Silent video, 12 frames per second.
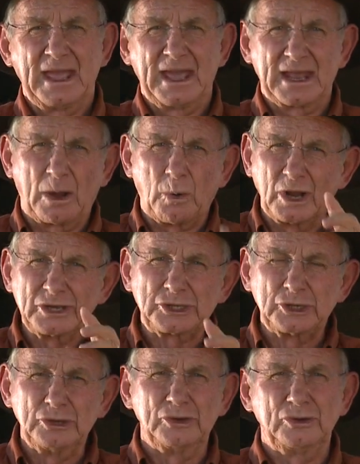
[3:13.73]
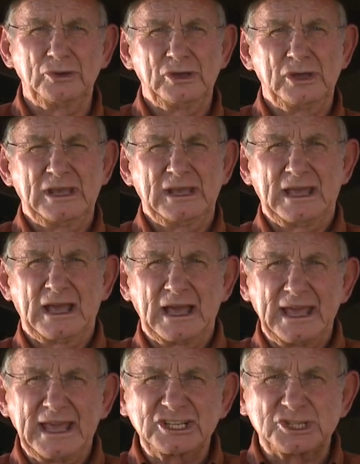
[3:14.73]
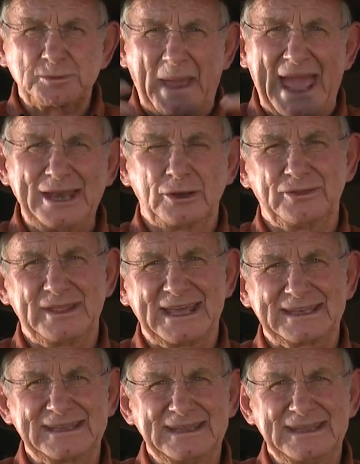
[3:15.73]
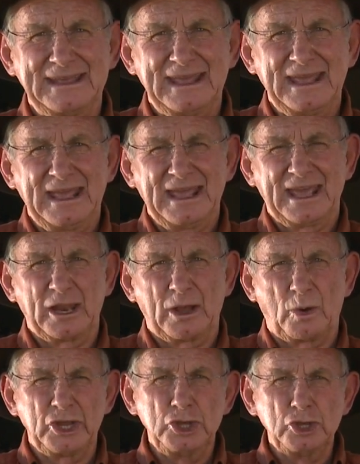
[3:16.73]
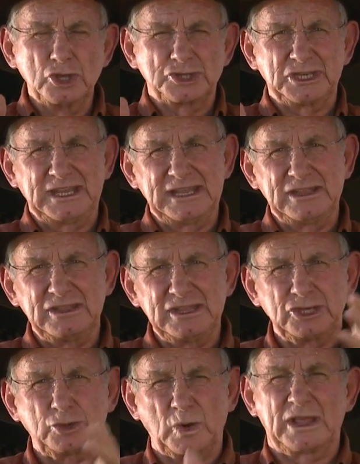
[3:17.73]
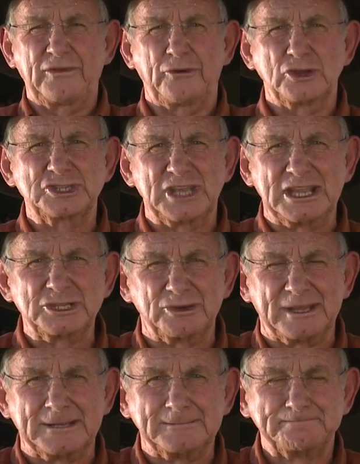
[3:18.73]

And I want to expand on that. And I want to use it in the twenty-first century.